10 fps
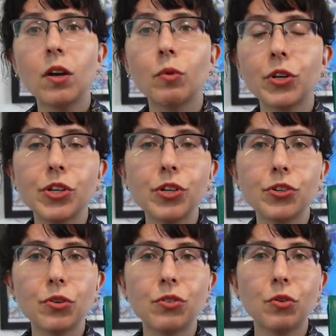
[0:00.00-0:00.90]
where she
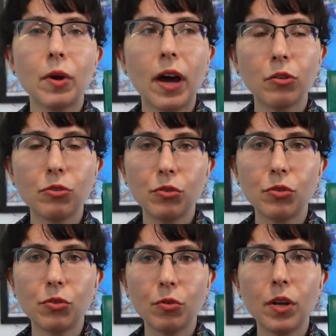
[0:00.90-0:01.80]
shows you how
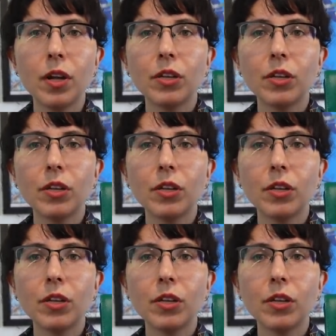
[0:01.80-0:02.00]
to